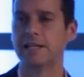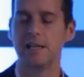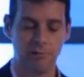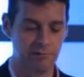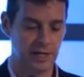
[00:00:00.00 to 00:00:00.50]

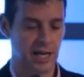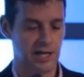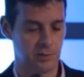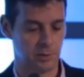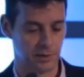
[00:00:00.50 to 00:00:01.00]
deeper
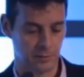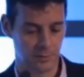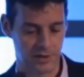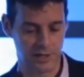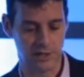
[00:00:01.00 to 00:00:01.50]
engagement with
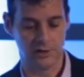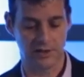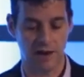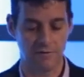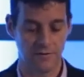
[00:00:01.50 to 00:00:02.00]
the news
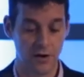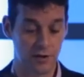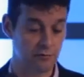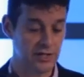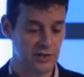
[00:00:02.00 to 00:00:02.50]
and
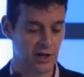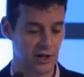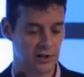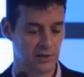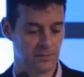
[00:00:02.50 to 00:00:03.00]
further
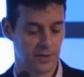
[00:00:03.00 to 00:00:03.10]
research.